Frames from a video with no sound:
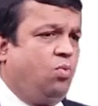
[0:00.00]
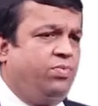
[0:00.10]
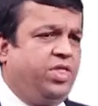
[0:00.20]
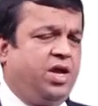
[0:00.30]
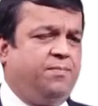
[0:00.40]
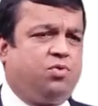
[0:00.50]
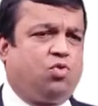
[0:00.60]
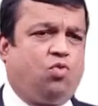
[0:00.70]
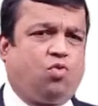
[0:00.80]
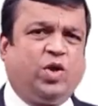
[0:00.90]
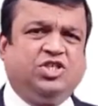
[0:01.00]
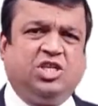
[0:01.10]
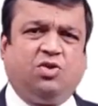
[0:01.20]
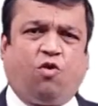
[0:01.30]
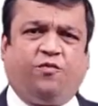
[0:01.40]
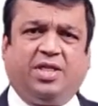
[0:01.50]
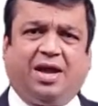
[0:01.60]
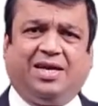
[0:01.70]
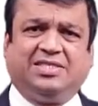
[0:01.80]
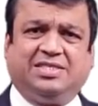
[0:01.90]
The question often
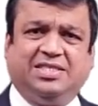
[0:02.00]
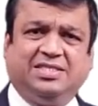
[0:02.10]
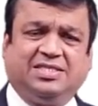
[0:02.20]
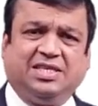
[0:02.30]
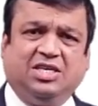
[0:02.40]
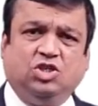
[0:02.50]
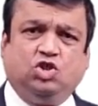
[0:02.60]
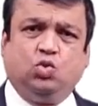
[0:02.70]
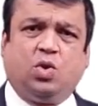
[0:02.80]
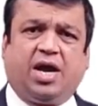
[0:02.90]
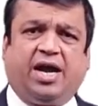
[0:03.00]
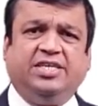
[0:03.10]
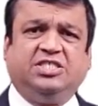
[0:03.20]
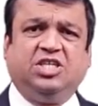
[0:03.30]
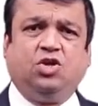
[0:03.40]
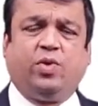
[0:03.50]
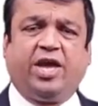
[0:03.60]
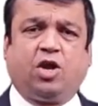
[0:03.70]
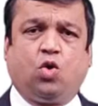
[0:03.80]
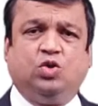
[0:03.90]
asked is, do ICU
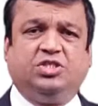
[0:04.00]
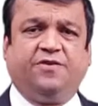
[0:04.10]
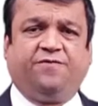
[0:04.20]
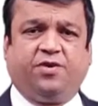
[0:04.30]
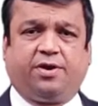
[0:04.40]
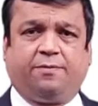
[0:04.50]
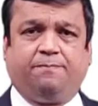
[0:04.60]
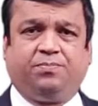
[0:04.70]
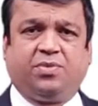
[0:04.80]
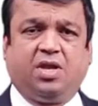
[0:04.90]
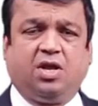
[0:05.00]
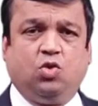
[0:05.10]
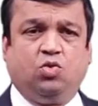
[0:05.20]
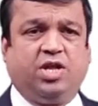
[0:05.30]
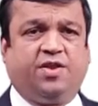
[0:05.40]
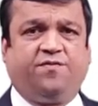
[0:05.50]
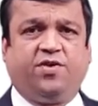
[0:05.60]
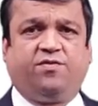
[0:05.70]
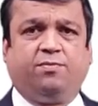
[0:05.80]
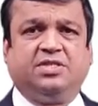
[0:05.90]
echoes differ? Do they
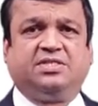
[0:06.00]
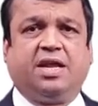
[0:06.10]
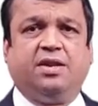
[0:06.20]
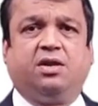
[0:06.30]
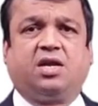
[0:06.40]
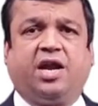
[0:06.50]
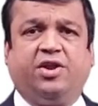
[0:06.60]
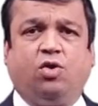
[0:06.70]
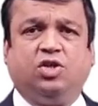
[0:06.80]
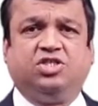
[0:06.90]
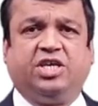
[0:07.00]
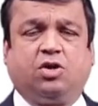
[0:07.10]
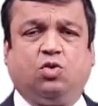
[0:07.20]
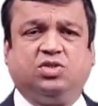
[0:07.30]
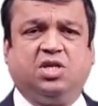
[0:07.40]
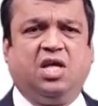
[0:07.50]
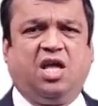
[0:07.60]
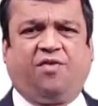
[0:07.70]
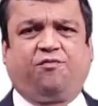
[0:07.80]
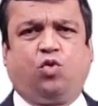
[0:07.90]
differ from the standard cardiology echoes?
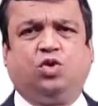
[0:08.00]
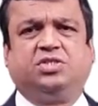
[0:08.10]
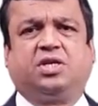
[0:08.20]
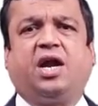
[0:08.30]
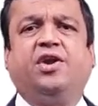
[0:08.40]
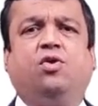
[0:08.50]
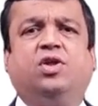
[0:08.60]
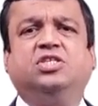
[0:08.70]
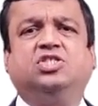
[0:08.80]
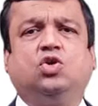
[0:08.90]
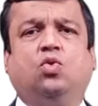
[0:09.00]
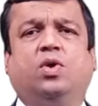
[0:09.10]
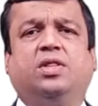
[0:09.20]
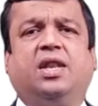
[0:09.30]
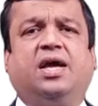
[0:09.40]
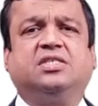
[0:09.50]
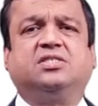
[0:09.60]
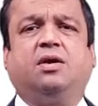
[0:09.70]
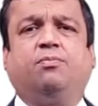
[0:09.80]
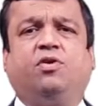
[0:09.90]
Of course, the cardiologists over the last
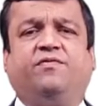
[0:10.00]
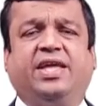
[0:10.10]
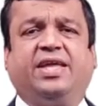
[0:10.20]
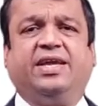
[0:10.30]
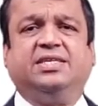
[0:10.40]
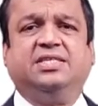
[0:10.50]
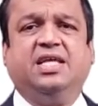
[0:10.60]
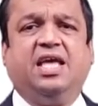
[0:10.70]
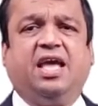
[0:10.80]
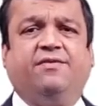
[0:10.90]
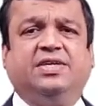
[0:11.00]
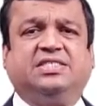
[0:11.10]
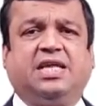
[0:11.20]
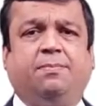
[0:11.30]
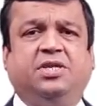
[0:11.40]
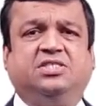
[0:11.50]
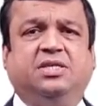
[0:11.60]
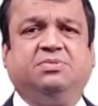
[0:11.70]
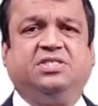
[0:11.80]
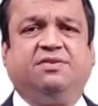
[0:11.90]
couple of decades have established
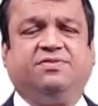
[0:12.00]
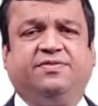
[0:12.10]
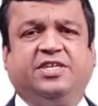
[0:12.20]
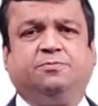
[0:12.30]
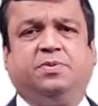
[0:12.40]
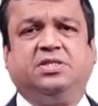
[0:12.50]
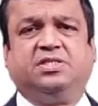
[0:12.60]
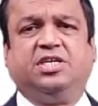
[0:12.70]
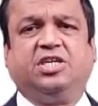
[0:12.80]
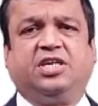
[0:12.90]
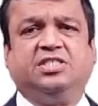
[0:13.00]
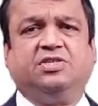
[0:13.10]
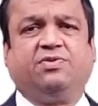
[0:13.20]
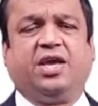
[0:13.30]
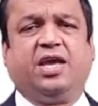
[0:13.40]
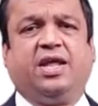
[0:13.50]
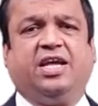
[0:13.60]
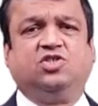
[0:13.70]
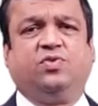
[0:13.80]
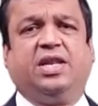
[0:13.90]
themselves as experts in intensive care
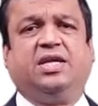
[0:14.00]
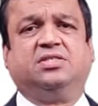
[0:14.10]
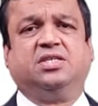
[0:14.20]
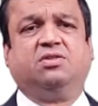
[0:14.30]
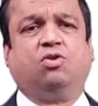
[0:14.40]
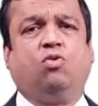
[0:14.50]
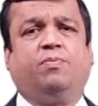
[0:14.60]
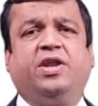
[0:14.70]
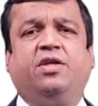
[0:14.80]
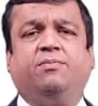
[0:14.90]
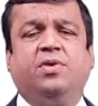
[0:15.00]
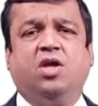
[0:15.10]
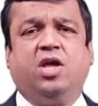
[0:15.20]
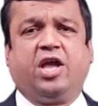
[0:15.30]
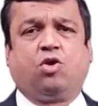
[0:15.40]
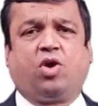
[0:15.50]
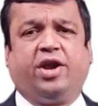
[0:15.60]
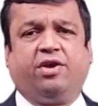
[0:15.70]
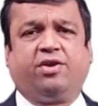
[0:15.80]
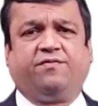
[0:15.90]
as well as in OPD
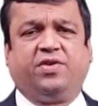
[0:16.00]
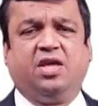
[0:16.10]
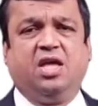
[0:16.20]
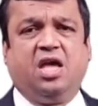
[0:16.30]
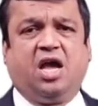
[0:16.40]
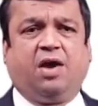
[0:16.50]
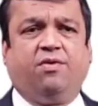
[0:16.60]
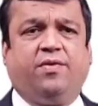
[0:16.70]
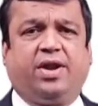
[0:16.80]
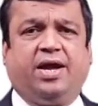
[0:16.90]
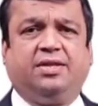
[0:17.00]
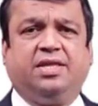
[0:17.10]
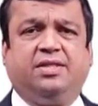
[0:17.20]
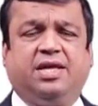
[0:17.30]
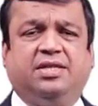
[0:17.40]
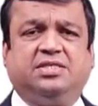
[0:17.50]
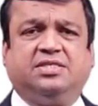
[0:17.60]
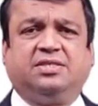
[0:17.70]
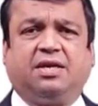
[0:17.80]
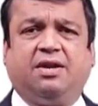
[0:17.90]
echocardiography. However, I think there is a
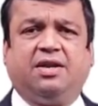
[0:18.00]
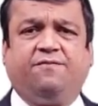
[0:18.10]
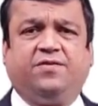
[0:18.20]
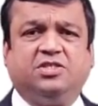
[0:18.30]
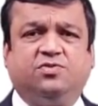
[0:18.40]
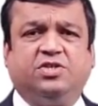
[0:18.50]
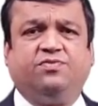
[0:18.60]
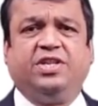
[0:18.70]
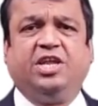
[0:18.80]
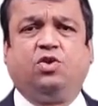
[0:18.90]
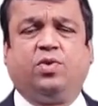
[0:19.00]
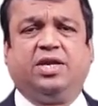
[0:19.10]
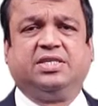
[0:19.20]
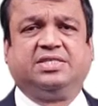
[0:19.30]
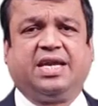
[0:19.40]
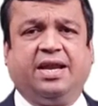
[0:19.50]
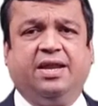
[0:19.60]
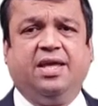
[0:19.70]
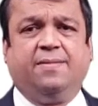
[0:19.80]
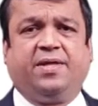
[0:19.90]
subtle difference which we need to understand,
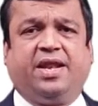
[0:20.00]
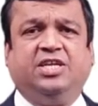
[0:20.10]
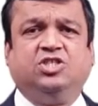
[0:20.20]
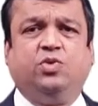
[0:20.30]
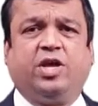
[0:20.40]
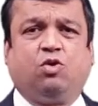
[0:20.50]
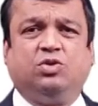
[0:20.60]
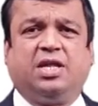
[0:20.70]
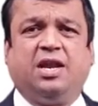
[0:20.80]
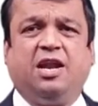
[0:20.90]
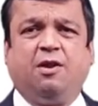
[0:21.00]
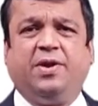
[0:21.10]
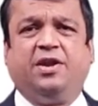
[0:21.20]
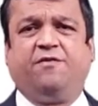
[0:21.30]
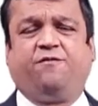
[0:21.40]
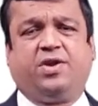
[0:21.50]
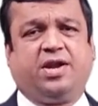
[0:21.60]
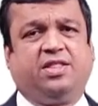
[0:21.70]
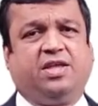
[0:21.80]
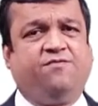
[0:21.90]
that ICU echoes are a little bit different
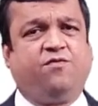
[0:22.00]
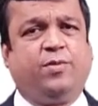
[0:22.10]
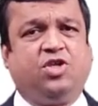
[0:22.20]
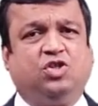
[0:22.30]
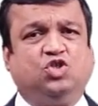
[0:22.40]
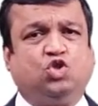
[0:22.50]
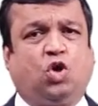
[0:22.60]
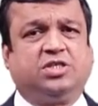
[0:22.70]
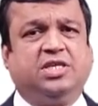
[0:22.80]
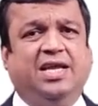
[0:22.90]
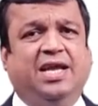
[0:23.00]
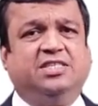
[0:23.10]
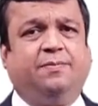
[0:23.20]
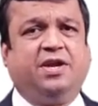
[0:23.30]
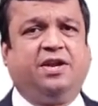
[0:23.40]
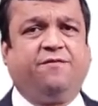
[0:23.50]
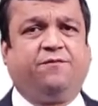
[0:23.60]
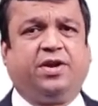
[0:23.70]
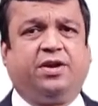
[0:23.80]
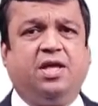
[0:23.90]
and the information sought is a bit
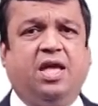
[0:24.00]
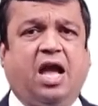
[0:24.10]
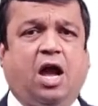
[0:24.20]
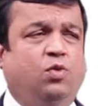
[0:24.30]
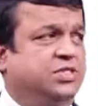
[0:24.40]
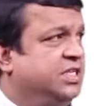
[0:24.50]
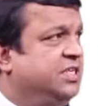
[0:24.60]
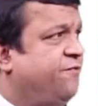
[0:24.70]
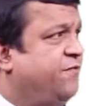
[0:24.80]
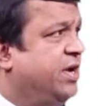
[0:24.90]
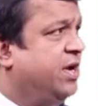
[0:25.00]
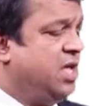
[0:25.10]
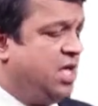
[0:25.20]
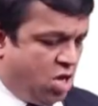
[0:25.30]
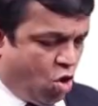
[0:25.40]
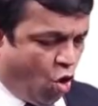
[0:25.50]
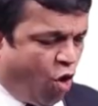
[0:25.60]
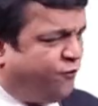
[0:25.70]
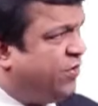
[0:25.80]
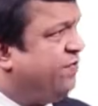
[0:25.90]
different. How is it different?
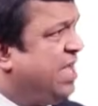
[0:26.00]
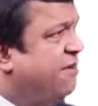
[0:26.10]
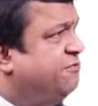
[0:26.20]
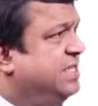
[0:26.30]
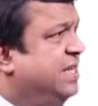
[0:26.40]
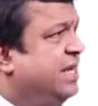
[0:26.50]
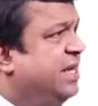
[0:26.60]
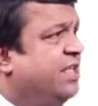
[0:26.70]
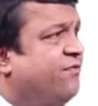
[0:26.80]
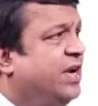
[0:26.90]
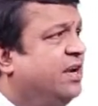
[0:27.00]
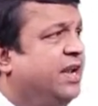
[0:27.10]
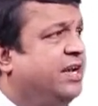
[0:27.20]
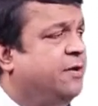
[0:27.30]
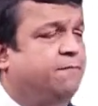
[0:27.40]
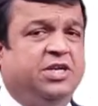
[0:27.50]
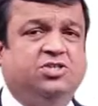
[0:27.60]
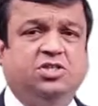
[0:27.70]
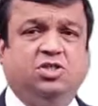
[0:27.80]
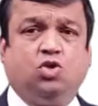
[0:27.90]
Often we have sedated and ventilated
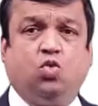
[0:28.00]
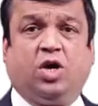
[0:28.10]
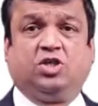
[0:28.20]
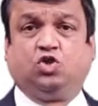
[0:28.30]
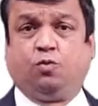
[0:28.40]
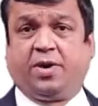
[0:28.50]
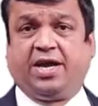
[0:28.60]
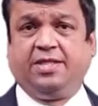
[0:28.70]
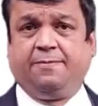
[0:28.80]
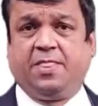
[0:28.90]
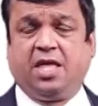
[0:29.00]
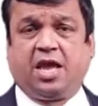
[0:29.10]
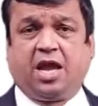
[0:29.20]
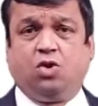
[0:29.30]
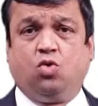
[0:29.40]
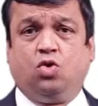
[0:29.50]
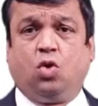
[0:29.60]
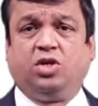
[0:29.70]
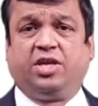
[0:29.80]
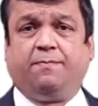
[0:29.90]
patients who are supine and who
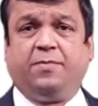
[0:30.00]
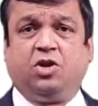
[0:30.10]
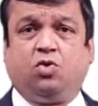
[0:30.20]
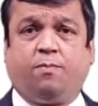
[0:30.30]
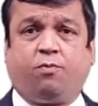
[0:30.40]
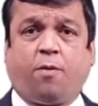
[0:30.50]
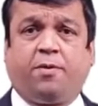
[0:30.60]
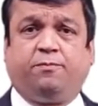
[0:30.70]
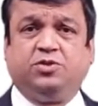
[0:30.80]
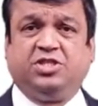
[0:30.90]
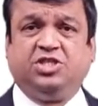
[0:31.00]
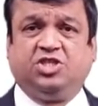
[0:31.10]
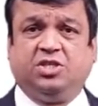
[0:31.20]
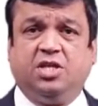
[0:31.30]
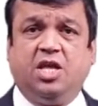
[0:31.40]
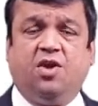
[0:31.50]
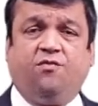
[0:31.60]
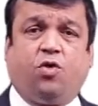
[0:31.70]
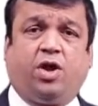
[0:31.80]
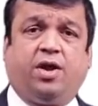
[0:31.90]
don't come into a proper position
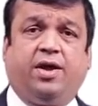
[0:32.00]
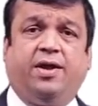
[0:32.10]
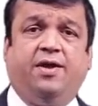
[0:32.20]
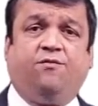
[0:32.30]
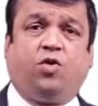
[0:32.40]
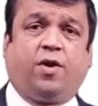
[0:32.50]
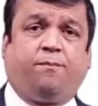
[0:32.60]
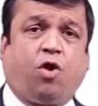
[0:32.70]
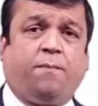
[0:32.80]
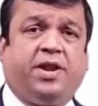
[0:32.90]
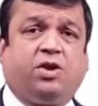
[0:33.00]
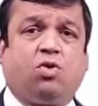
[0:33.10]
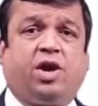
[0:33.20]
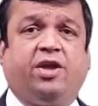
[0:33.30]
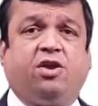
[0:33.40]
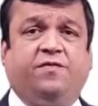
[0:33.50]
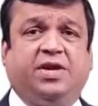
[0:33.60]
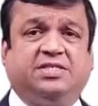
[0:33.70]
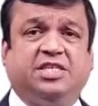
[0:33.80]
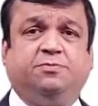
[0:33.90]
for a proper echocardiographic
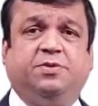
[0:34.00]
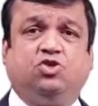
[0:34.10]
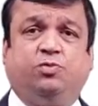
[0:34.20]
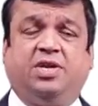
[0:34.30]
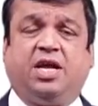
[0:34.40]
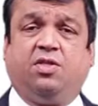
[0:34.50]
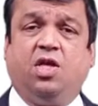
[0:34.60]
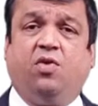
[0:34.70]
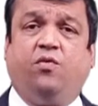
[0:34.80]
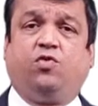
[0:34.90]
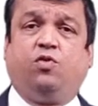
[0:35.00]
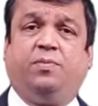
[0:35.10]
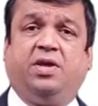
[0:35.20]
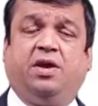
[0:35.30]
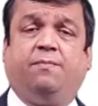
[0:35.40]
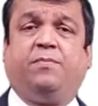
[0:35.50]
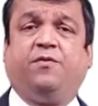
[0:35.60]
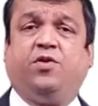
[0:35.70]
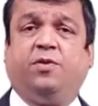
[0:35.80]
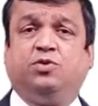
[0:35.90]
assessment to be done, which would be a
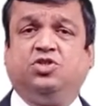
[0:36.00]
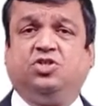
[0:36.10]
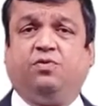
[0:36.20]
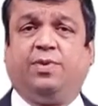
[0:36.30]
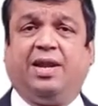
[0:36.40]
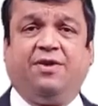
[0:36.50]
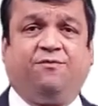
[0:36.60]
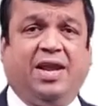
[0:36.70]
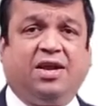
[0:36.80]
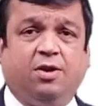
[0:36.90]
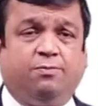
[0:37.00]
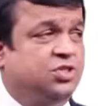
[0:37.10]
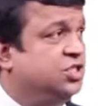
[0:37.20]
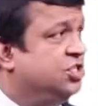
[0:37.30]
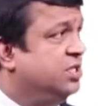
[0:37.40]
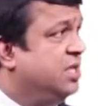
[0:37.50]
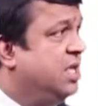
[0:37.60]
preferred position. We are left lateral position.